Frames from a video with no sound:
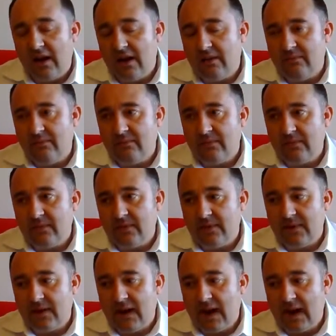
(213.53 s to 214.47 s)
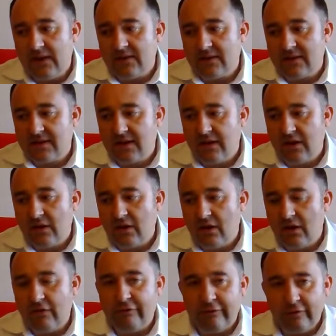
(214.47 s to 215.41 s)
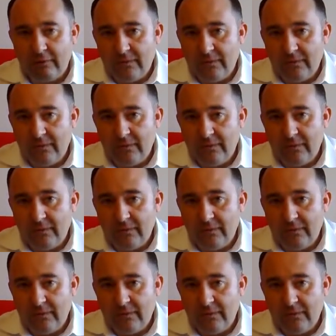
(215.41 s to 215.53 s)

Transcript: And so